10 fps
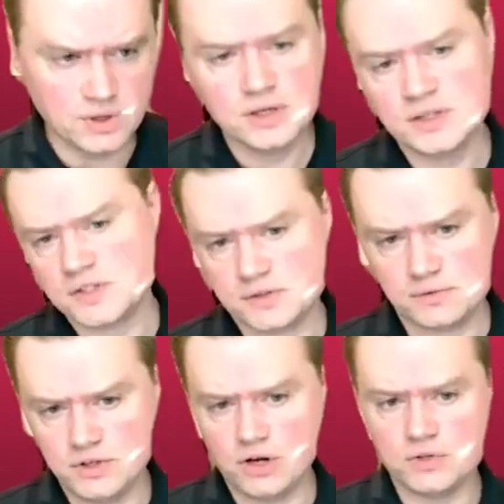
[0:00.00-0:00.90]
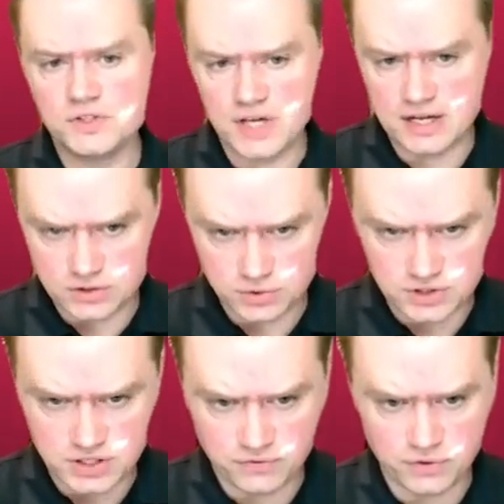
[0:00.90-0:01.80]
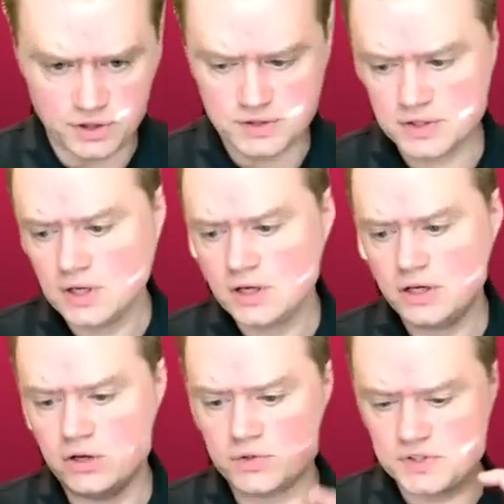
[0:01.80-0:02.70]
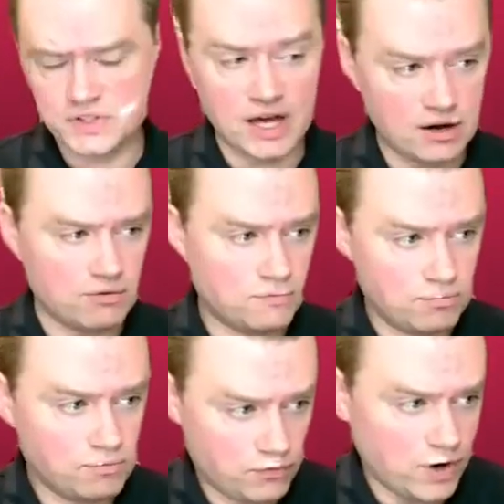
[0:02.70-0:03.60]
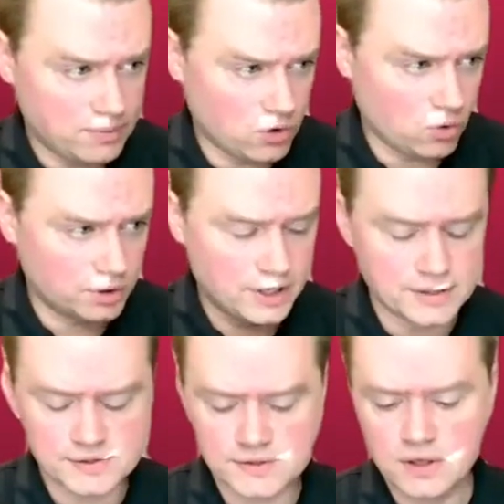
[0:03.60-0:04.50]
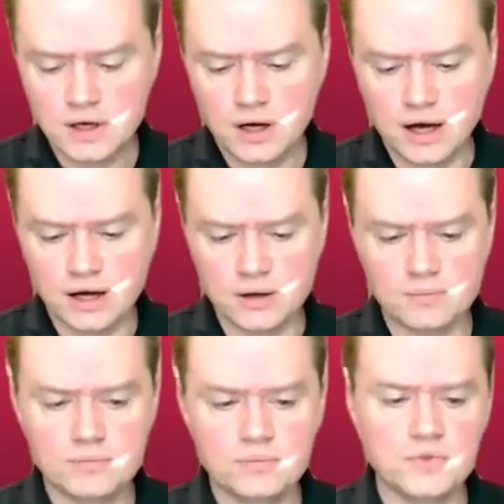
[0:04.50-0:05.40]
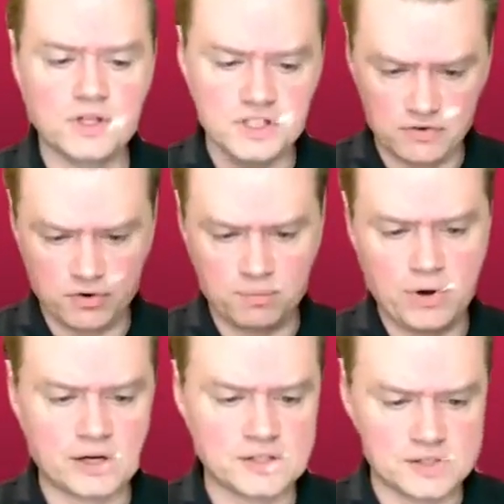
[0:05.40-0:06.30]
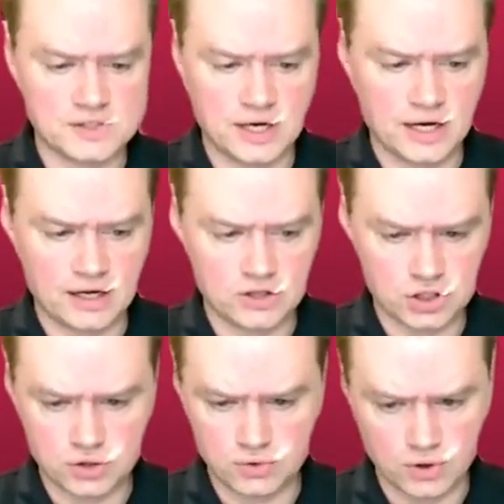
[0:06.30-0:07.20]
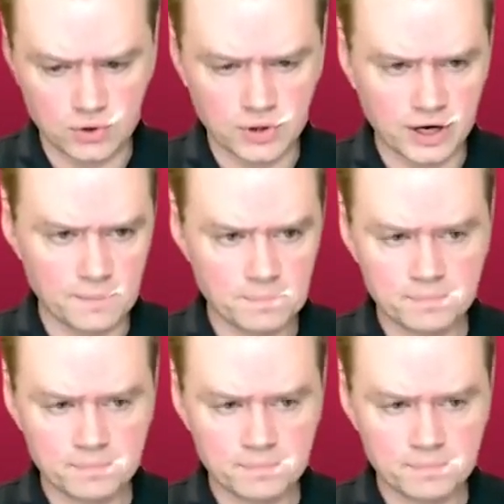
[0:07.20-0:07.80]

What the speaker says: set to a different, set of frame coordinates, the different boxes that I kind of showed earlier.